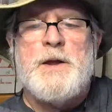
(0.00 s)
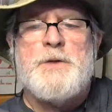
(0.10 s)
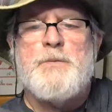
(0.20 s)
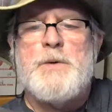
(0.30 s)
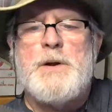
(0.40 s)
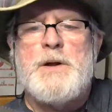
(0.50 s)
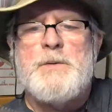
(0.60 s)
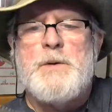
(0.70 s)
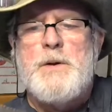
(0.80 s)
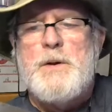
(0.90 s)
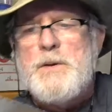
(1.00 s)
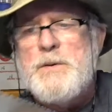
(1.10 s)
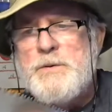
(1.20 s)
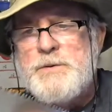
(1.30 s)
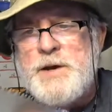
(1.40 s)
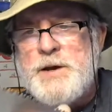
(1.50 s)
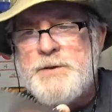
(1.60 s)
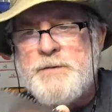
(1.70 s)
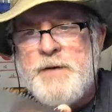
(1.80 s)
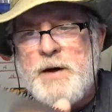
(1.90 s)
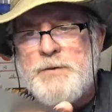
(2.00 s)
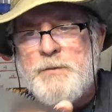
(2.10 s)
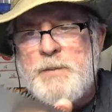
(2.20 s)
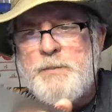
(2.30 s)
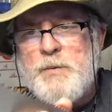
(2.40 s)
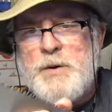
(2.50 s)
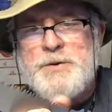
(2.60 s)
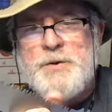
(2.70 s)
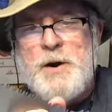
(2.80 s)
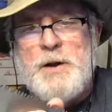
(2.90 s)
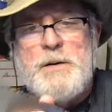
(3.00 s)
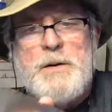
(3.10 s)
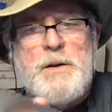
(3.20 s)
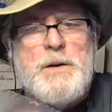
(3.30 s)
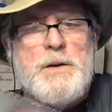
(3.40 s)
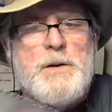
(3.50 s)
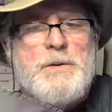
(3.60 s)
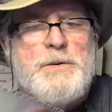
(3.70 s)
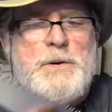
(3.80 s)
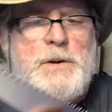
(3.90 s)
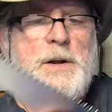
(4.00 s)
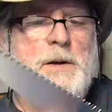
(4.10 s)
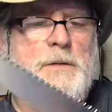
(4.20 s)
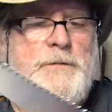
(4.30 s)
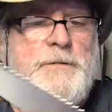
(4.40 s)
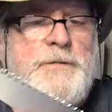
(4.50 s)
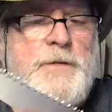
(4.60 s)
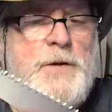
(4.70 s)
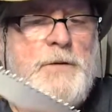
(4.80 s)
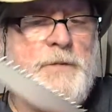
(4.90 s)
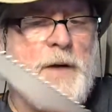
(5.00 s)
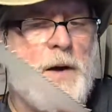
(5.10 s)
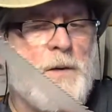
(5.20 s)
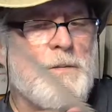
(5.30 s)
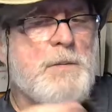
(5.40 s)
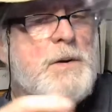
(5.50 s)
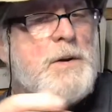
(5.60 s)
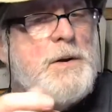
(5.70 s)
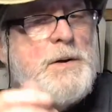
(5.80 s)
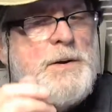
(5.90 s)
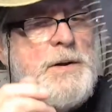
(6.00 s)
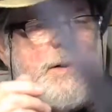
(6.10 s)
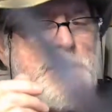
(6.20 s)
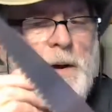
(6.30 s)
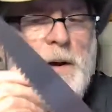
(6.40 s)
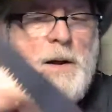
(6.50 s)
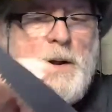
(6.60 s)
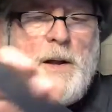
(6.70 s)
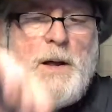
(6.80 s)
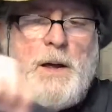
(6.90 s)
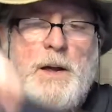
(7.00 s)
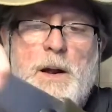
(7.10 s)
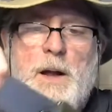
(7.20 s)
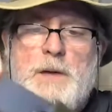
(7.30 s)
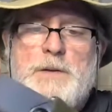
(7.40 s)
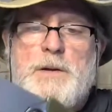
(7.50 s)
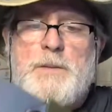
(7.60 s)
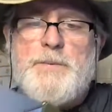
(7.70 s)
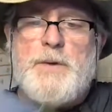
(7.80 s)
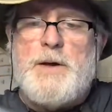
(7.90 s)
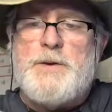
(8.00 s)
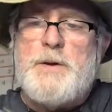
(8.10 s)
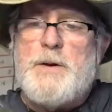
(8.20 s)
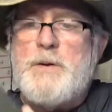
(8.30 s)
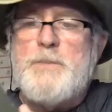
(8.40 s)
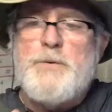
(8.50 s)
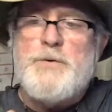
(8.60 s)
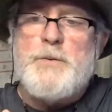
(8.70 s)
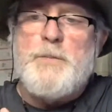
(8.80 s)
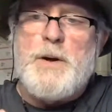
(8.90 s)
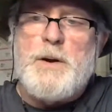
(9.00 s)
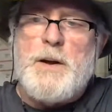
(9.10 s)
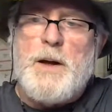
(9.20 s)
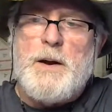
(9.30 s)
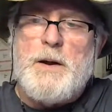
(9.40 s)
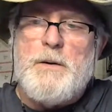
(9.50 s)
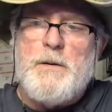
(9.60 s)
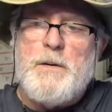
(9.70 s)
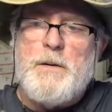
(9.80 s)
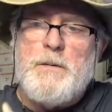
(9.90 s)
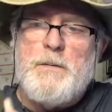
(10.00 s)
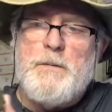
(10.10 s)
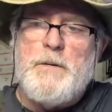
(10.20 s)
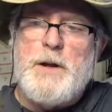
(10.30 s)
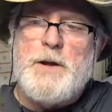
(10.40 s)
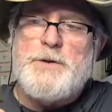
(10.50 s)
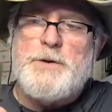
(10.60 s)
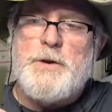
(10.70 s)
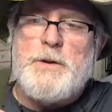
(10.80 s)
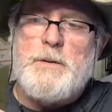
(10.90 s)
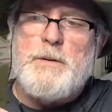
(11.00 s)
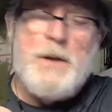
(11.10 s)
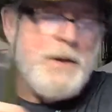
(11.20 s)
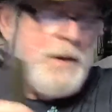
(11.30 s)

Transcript: Each one of these little teeth have got 3 points on it, so you need a feather file to get that. And it locks into place, and you just push the button down here, releases it.